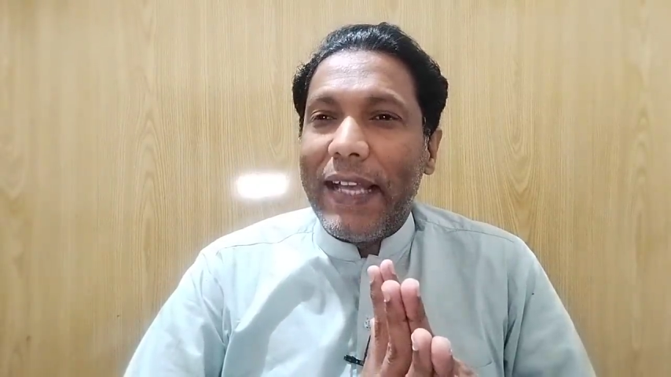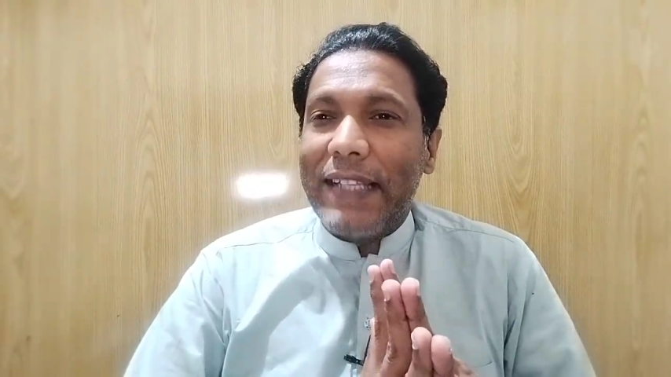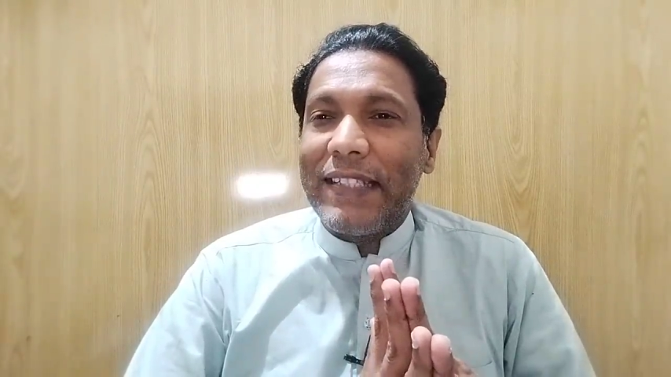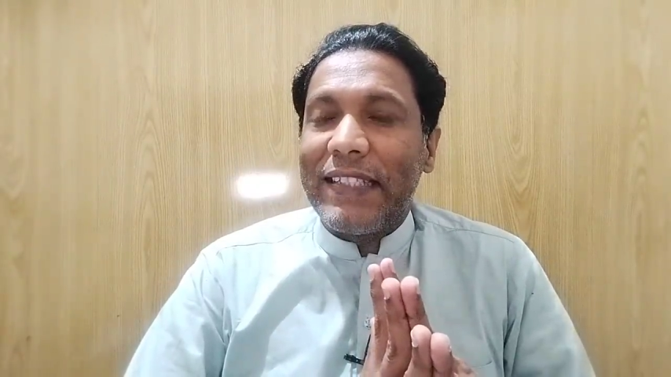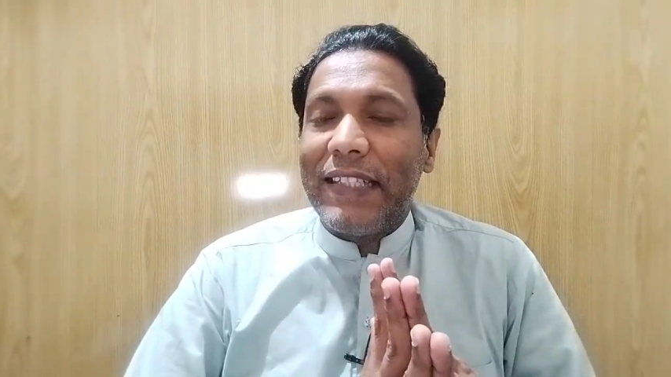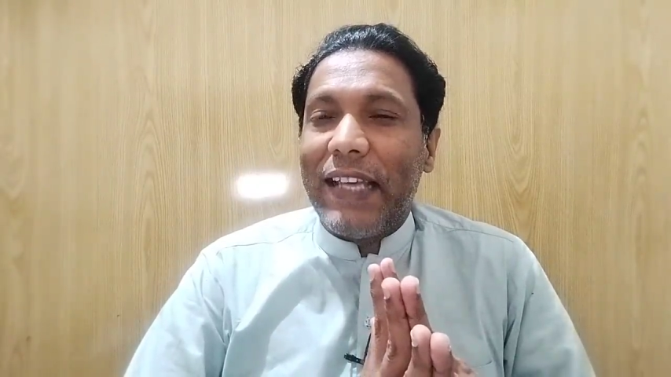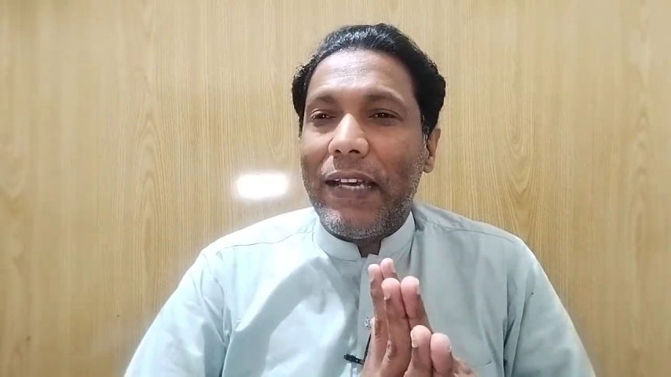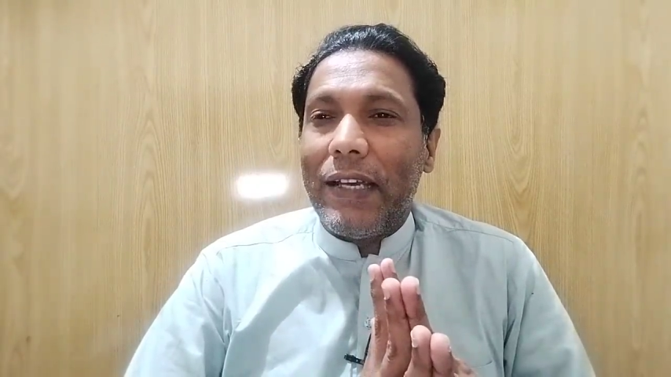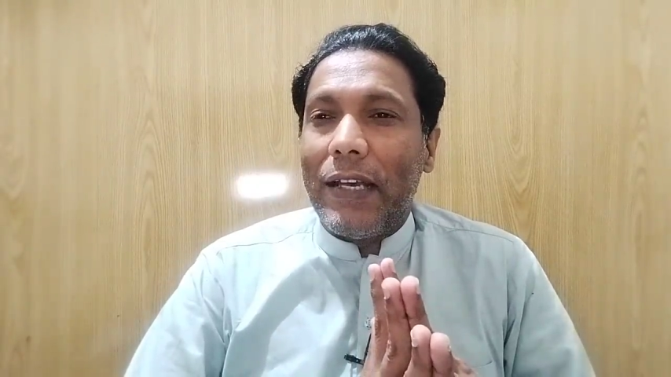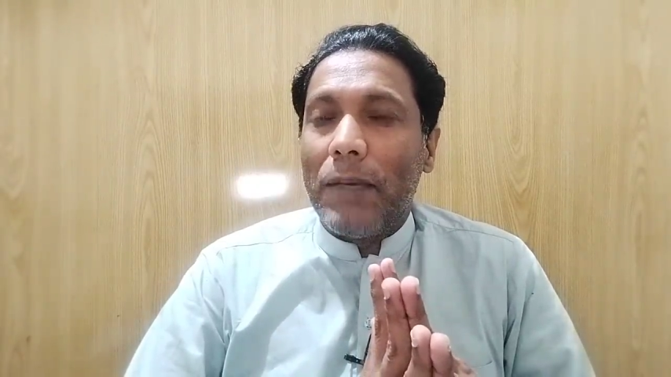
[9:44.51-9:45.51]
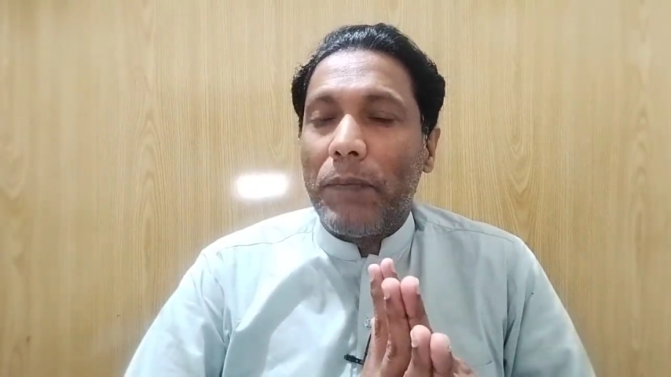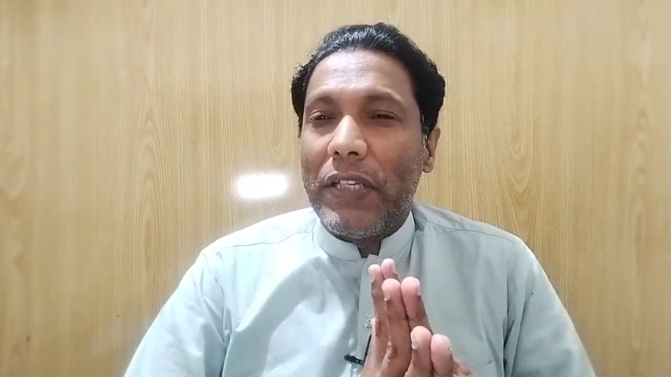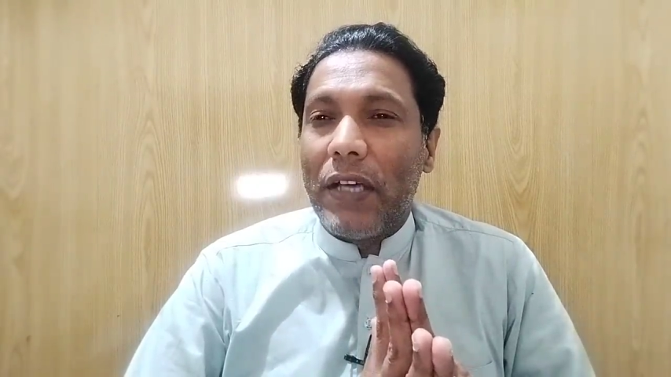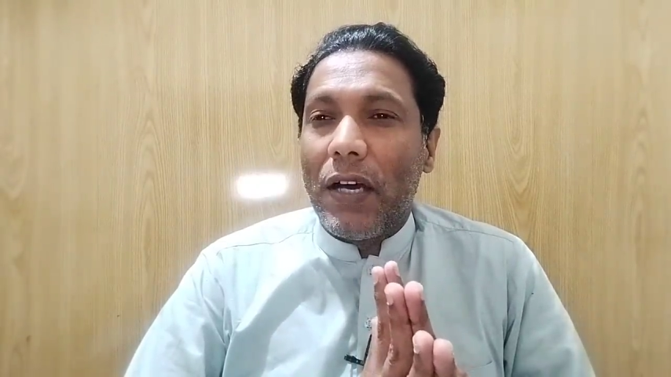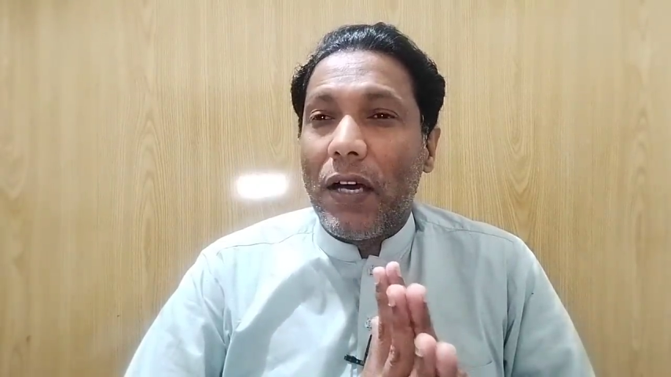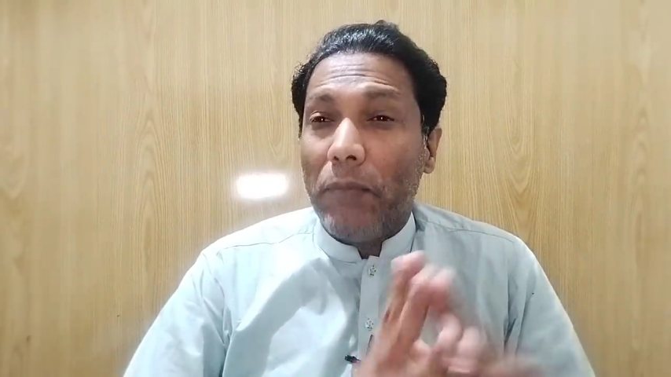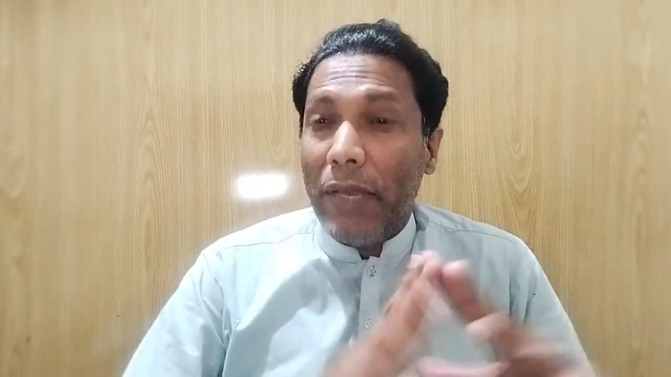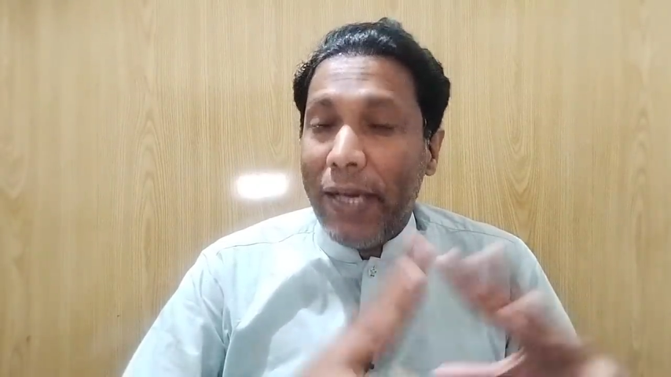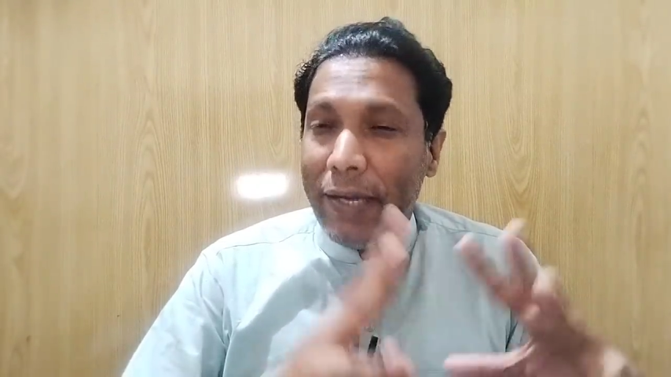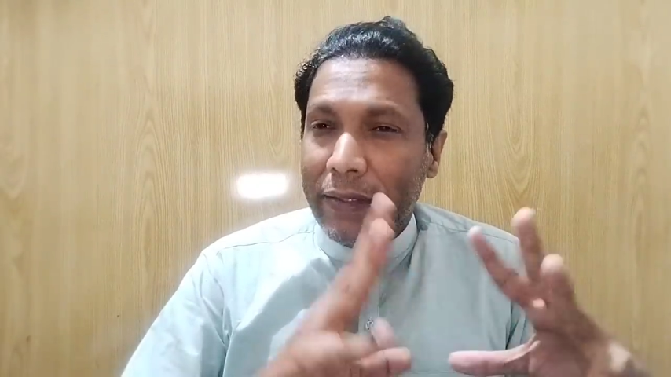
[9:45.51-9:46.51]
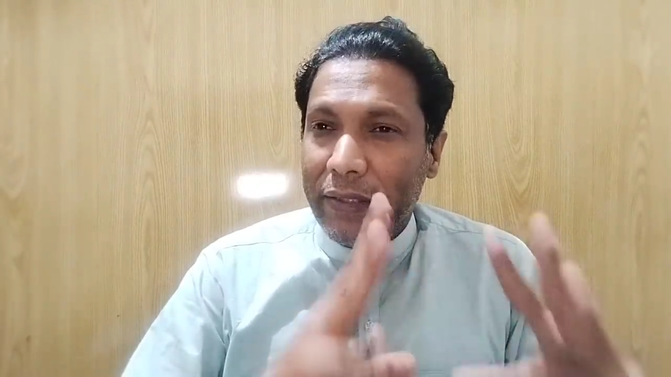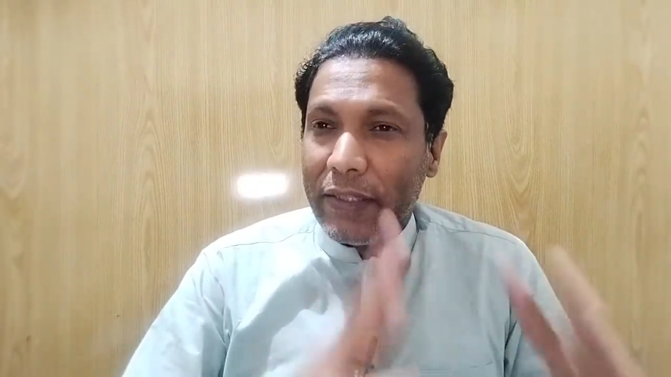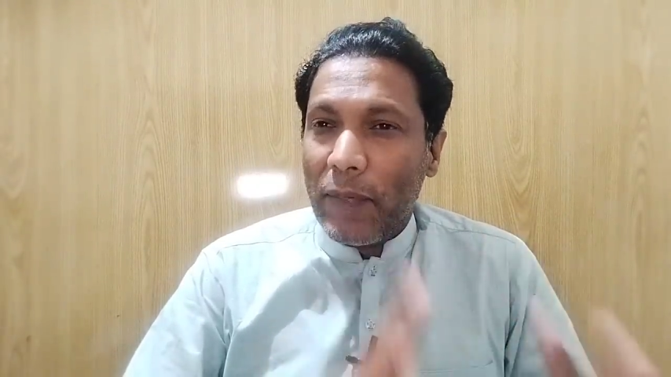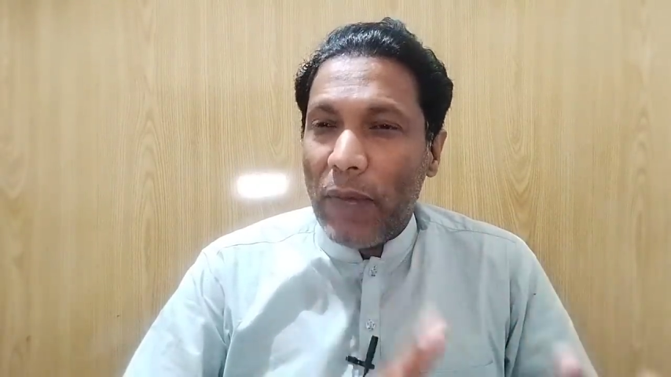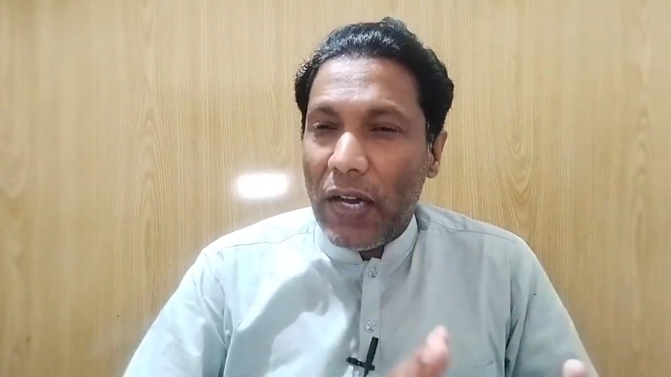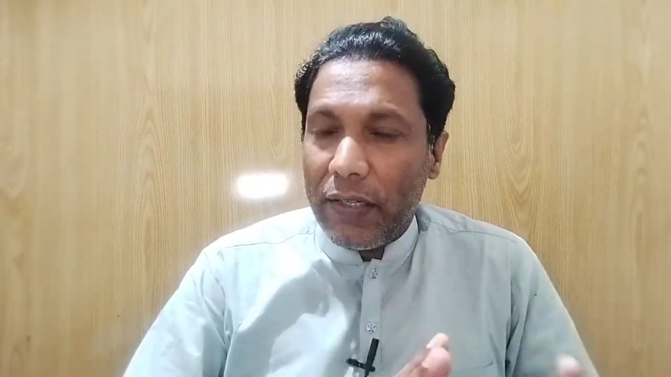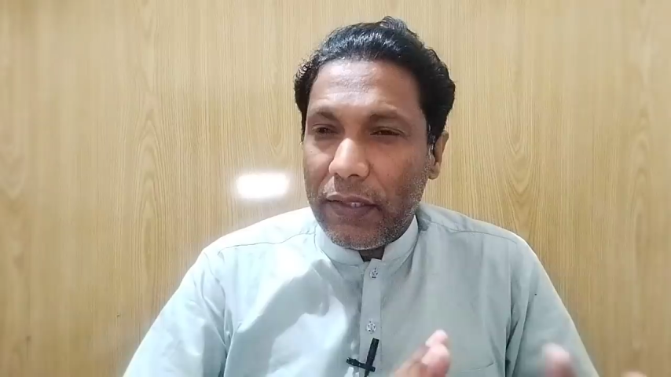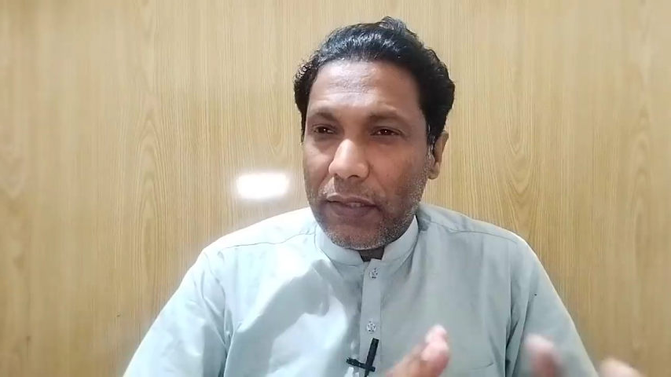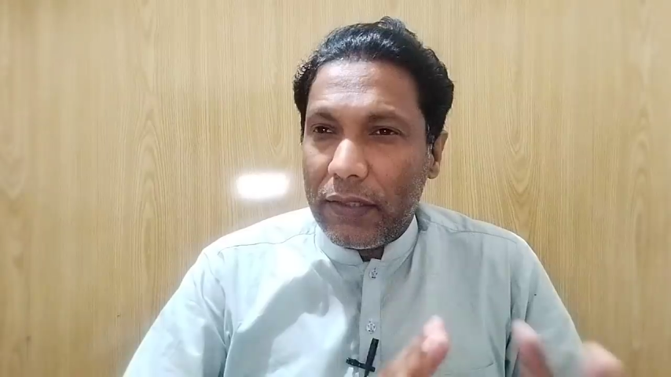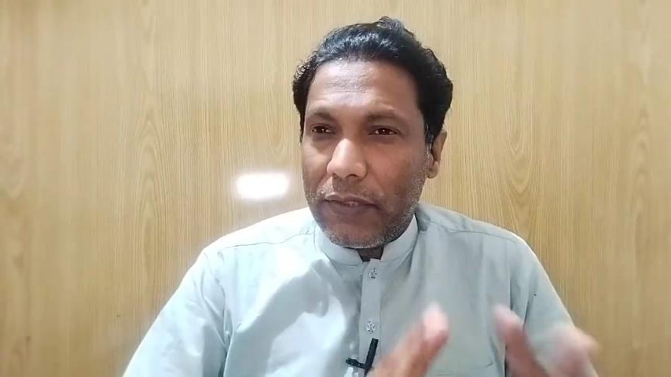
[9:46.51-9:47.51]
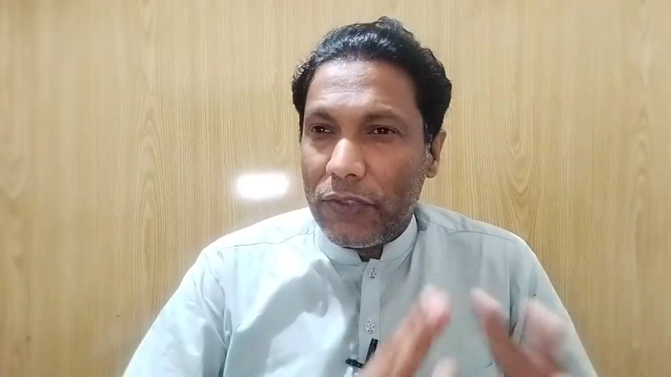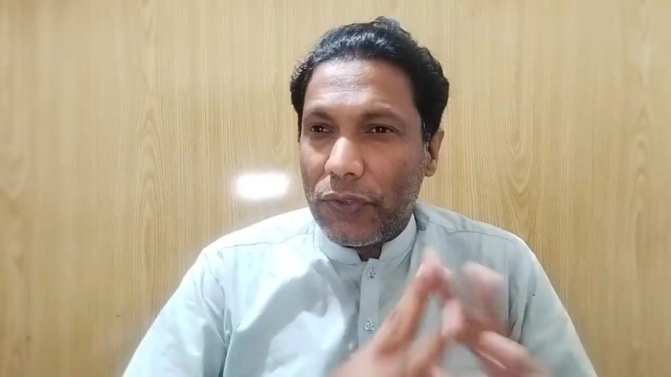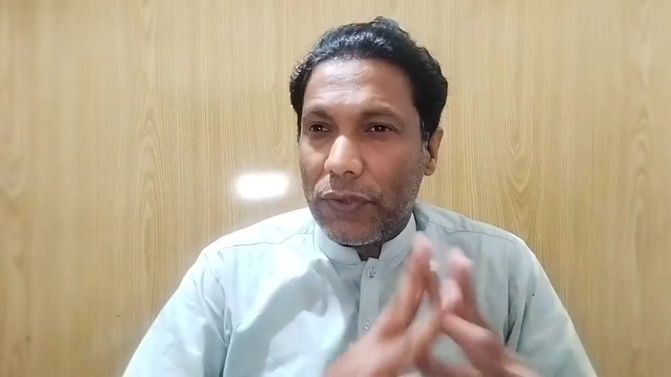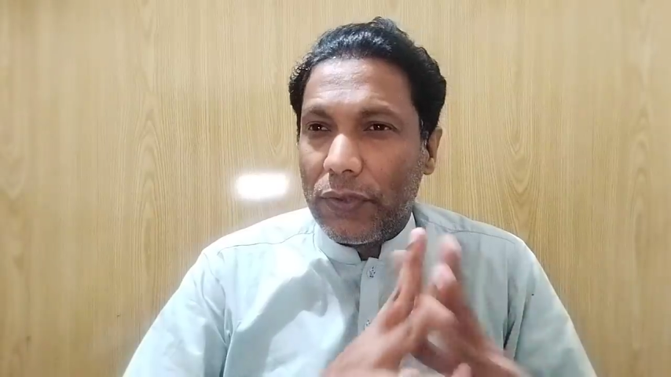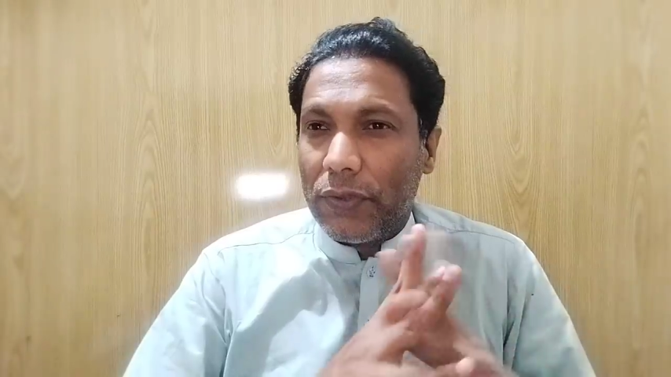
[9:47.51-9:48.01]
SNNPR military commanders.